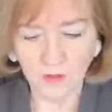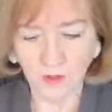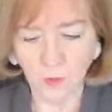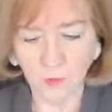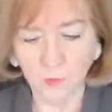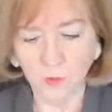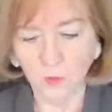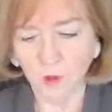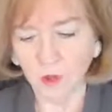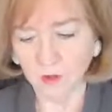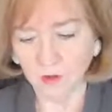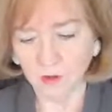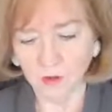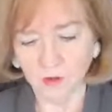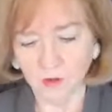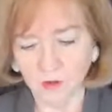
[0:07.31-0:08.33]
Hope you
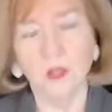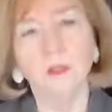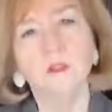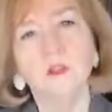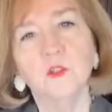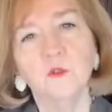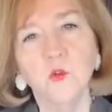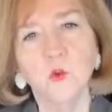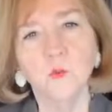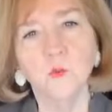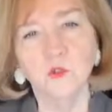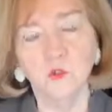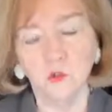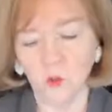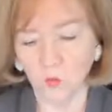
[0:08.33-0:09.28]
all are looking forward to a good